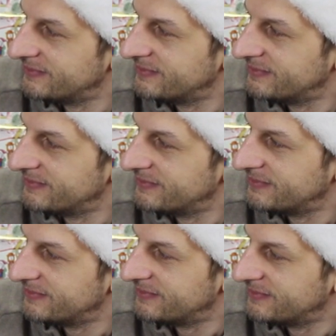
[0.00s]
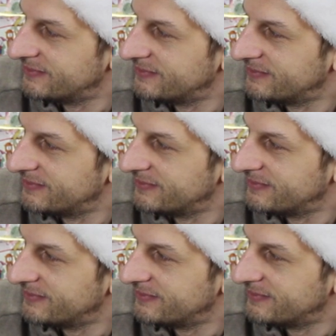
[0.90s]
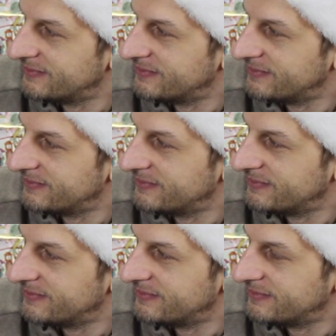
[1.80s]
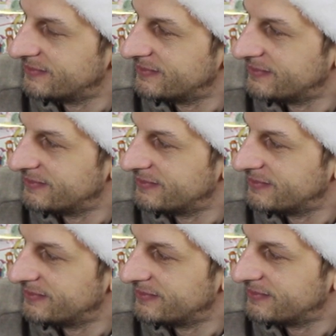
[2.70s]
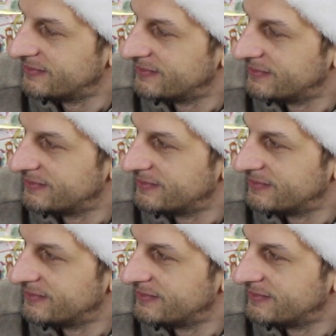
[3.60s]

This person isn't speaking.